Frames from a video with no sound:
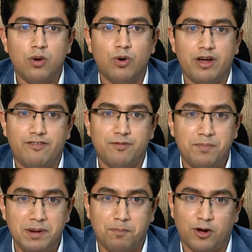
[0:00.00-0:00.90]
would
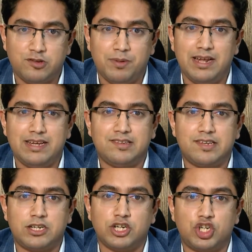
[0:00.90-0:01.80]
have been possible in
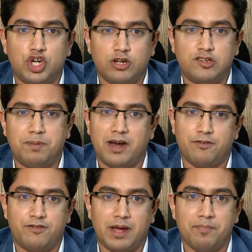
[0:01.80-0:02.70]
such a short span
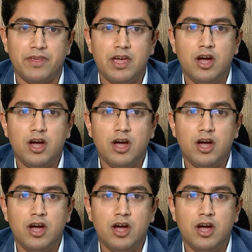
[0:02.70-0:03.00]
of time.